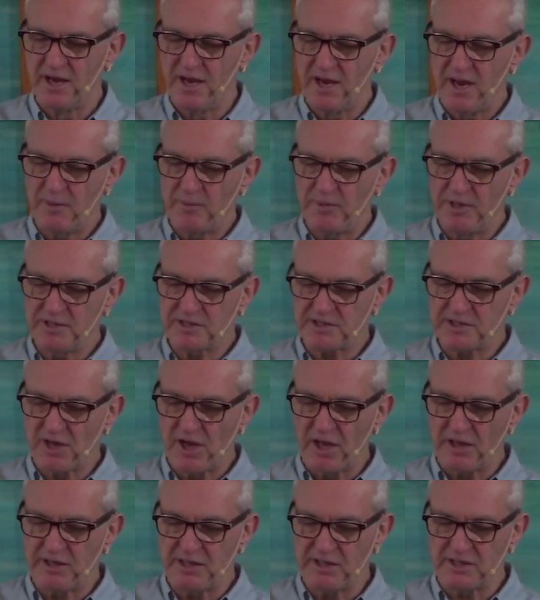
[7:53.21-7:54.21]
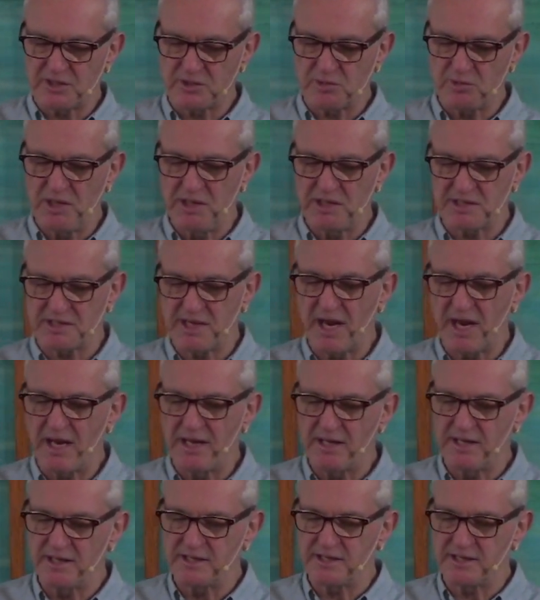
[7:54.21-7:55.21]
and when he saw these three
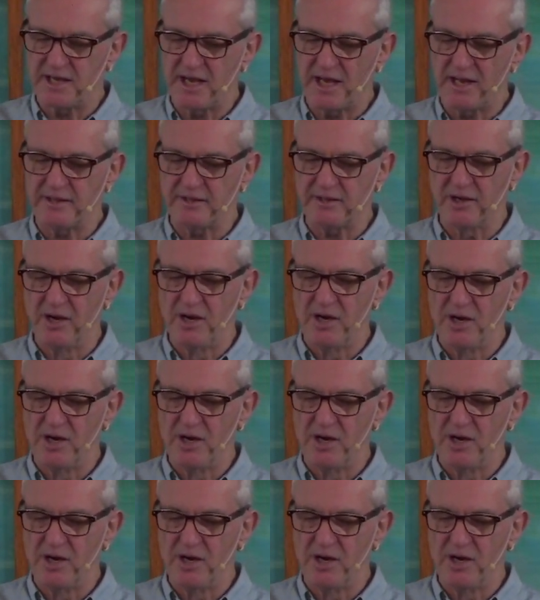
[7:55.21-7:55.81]
standing together,